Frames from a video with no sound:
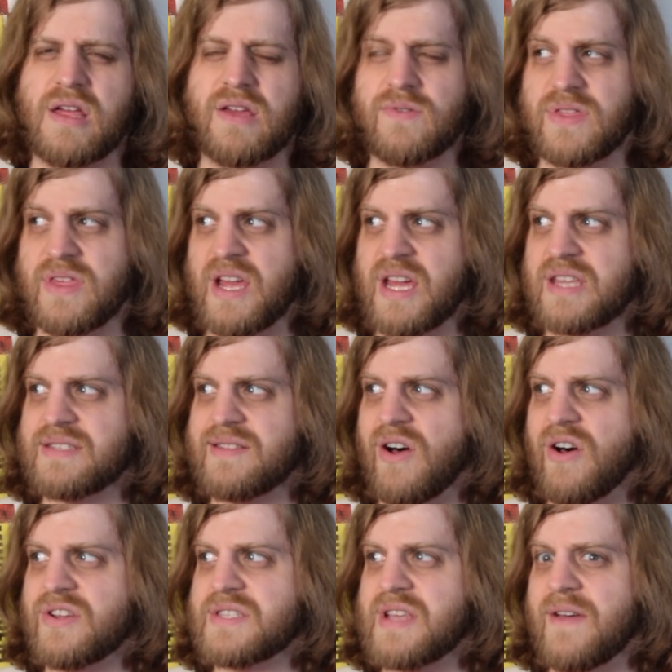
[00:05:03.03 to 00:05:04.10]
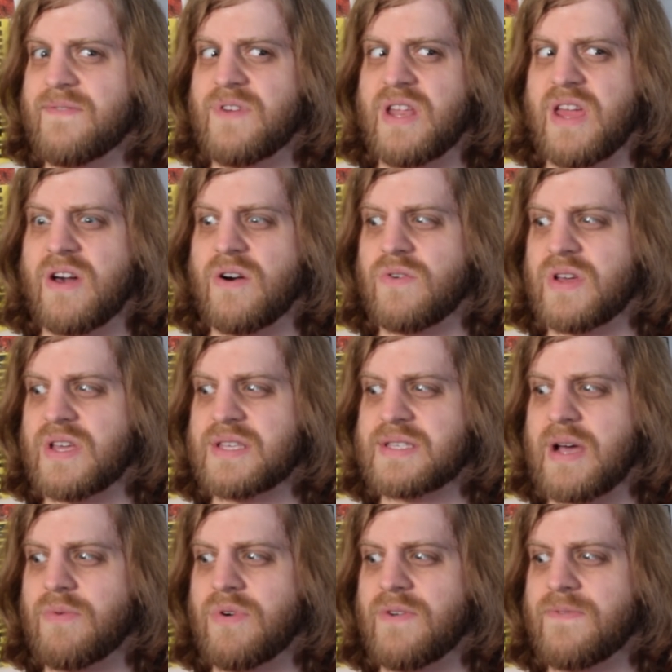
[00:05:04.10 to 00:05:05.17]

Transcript: You'd think as long as that video is, I would